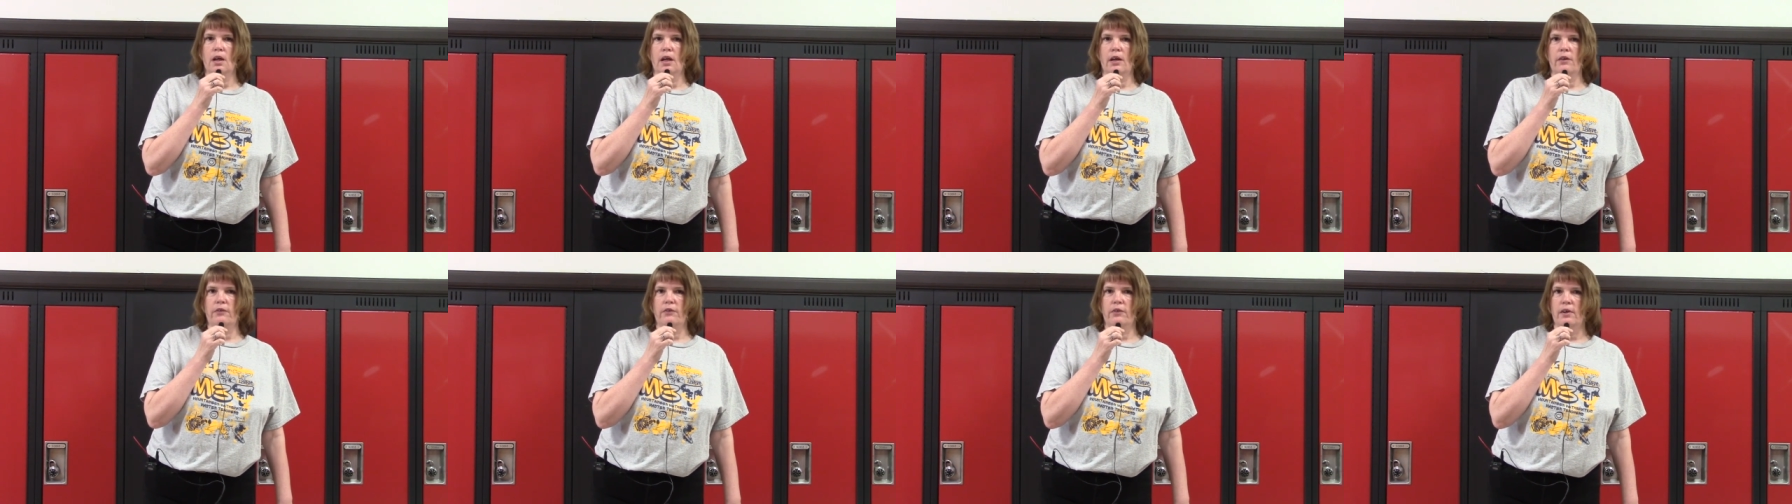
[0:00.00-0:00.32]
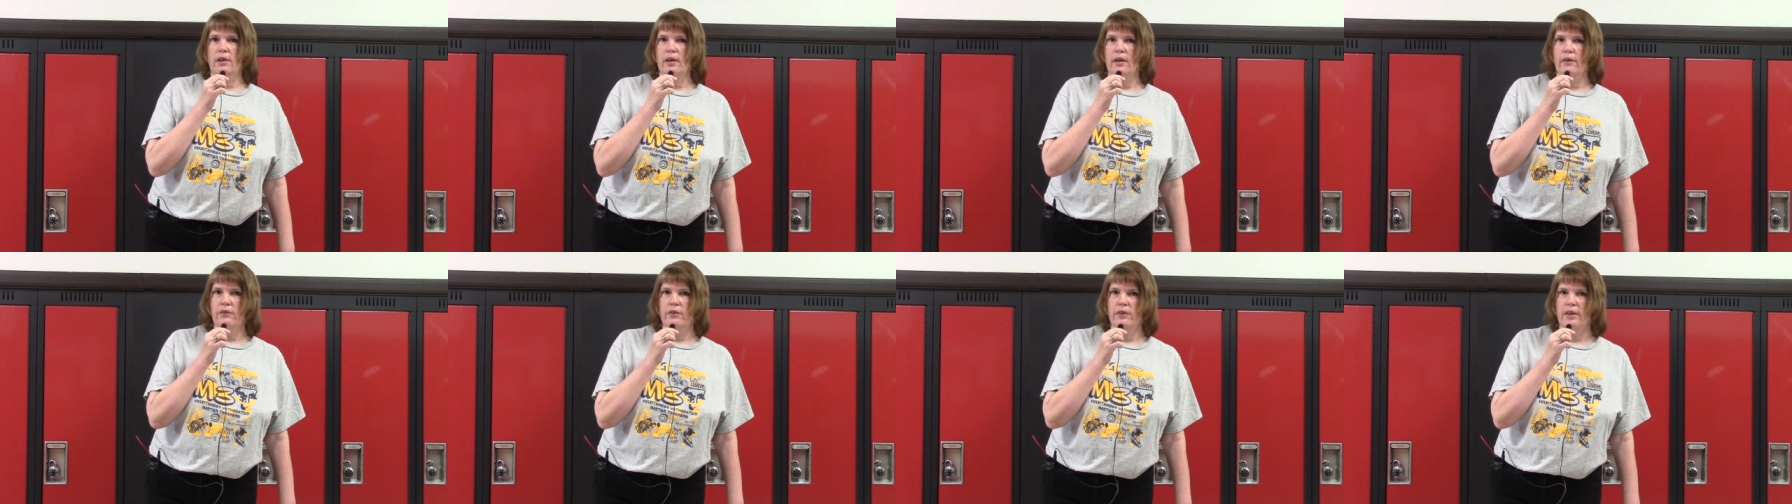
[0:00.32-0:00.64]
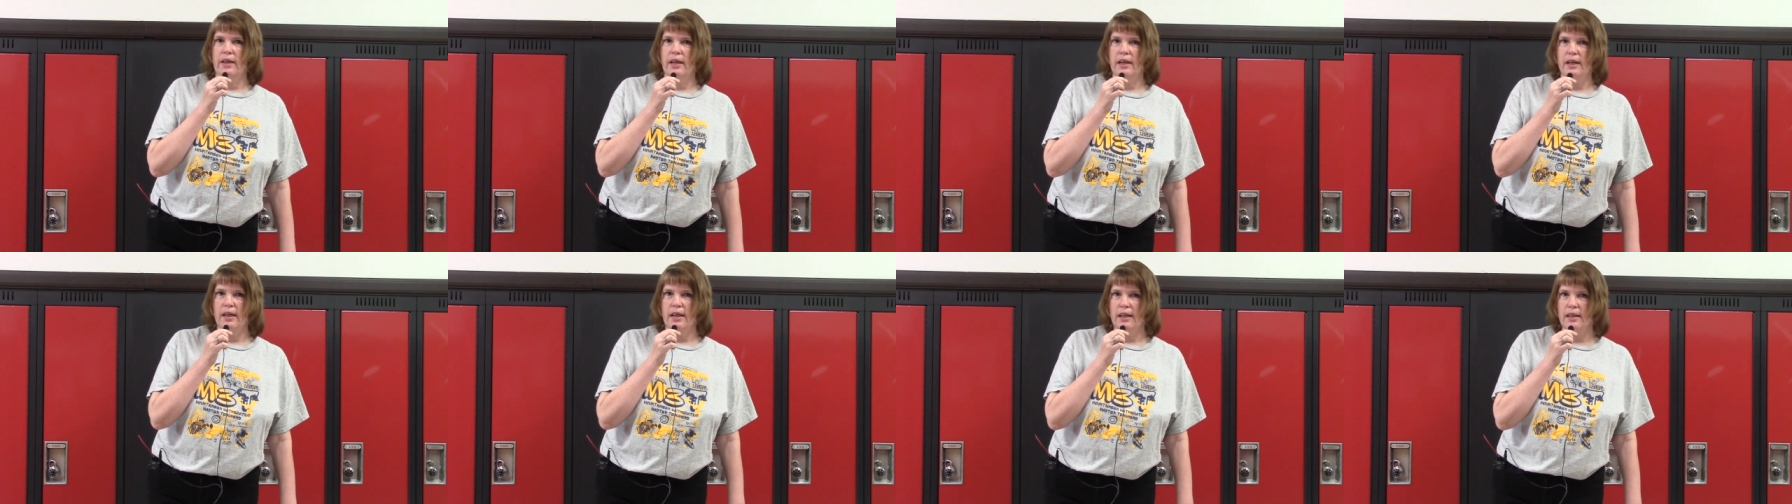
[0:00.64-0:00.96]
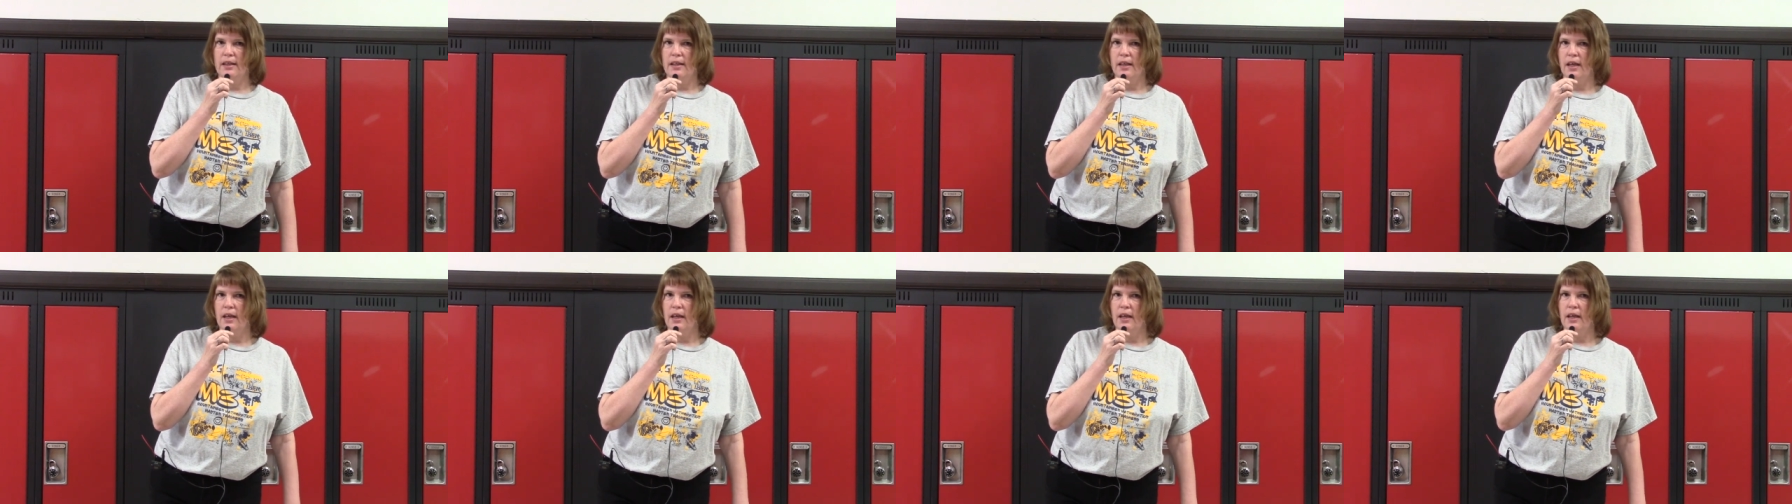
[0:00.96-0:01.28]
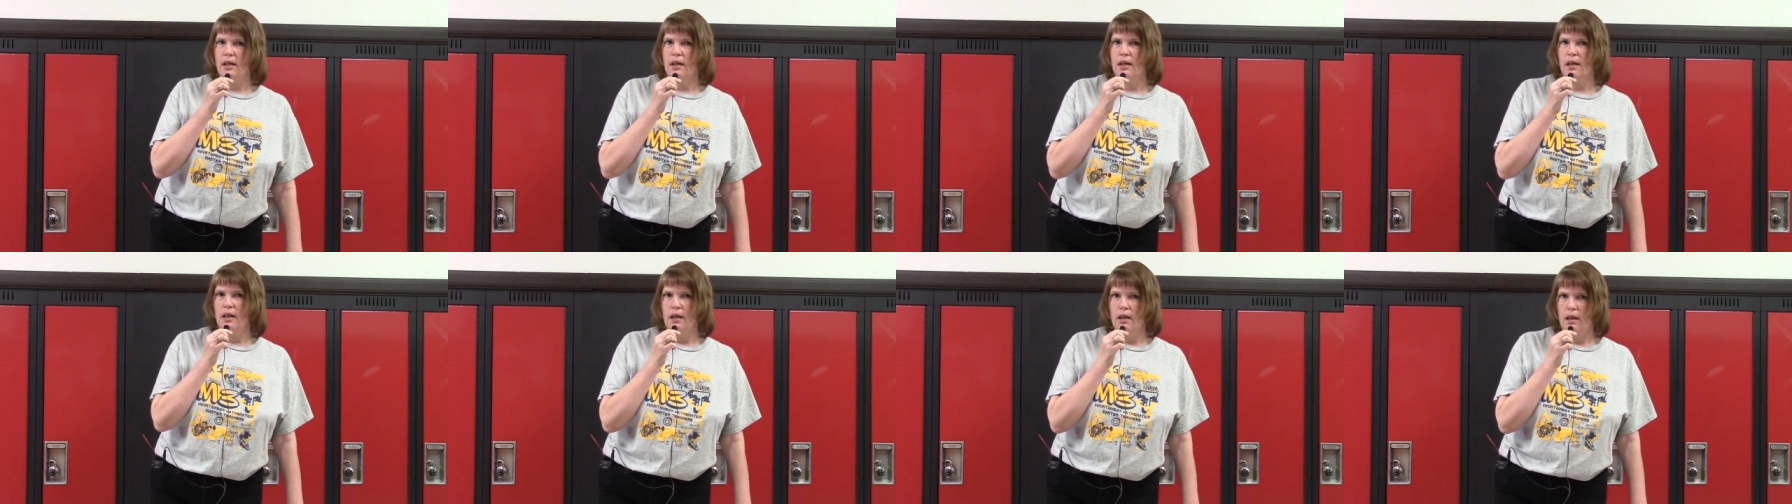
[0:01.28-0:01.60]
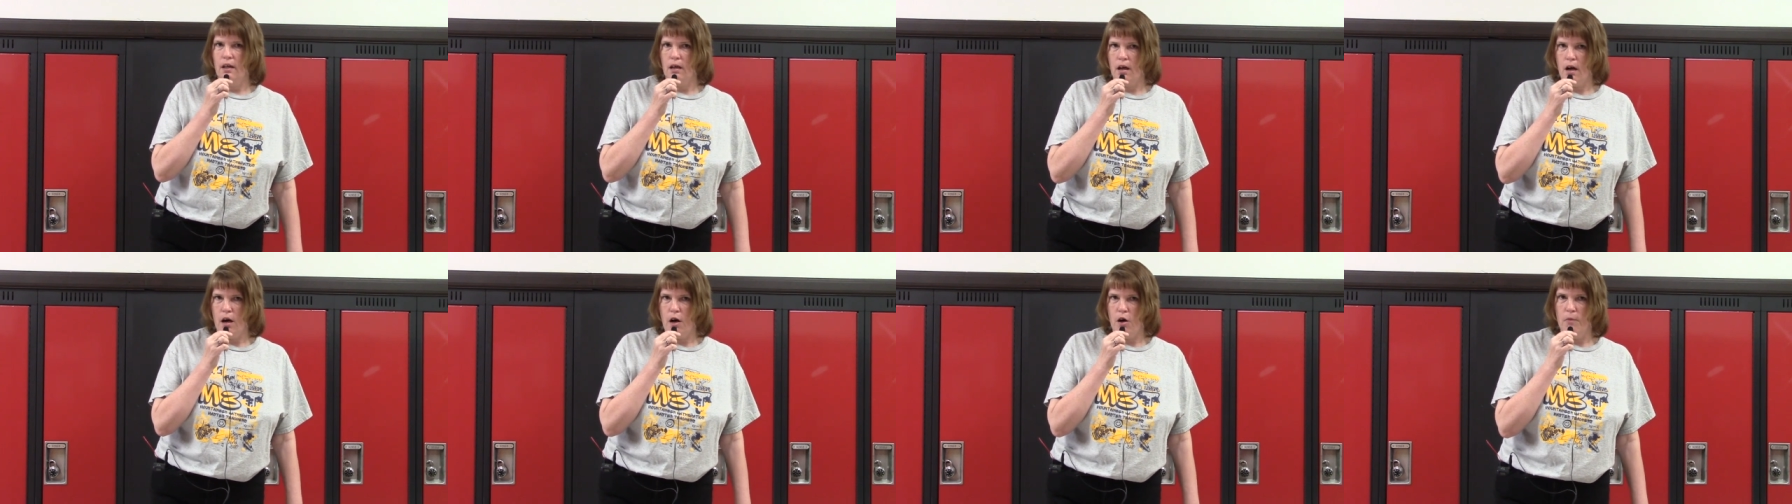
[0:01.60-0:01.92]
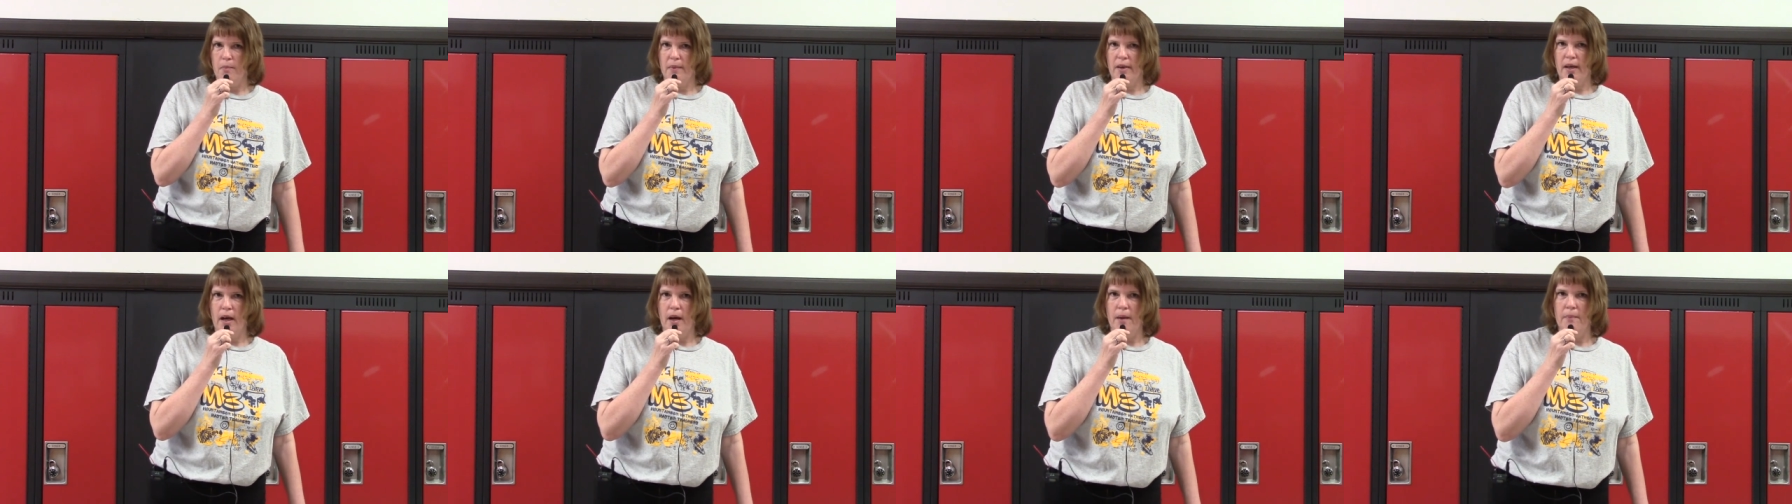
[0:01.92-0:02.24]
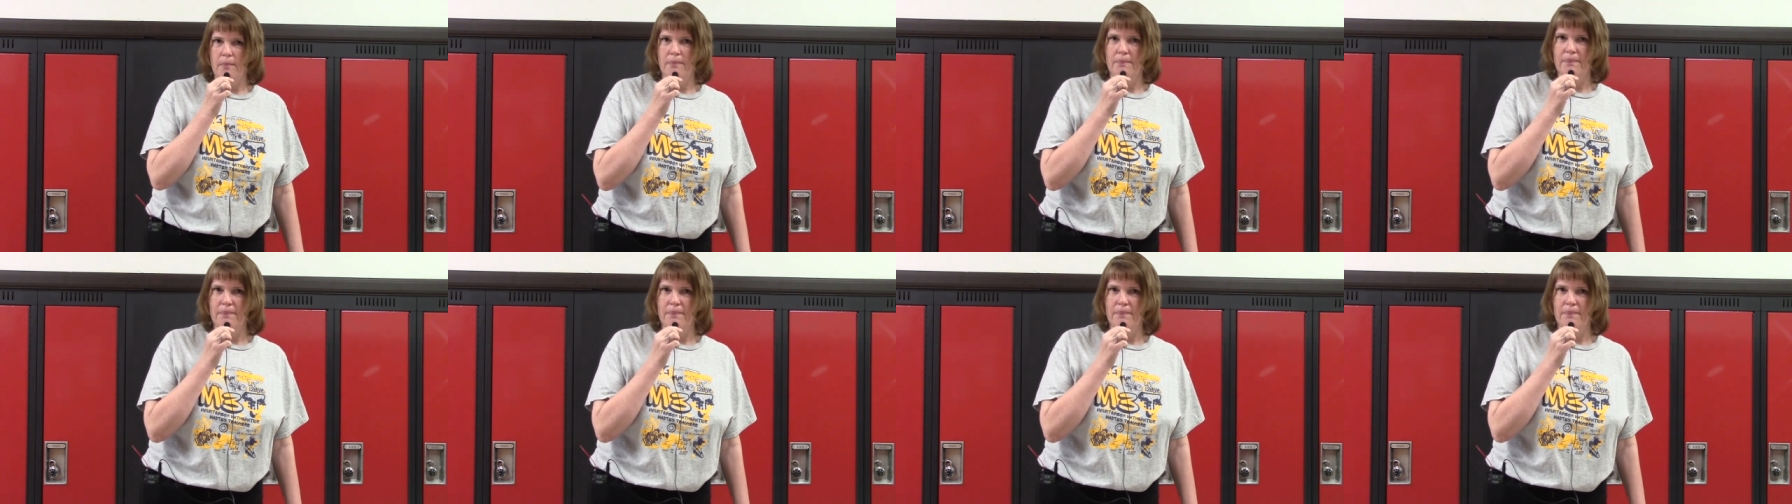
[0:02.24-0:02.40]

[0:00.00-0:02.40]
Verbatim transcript: If you ever need anything, call me up.